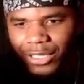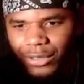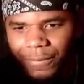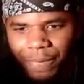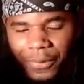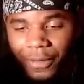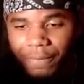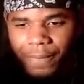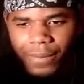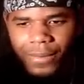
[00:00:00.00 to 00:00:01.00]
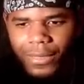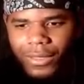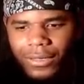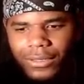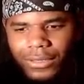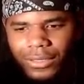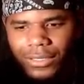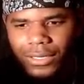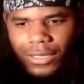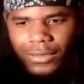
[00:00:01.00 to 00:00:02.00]
What did, I, you said you knew where
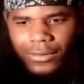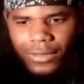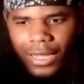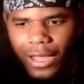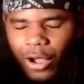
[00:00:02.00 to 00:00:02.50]
it was.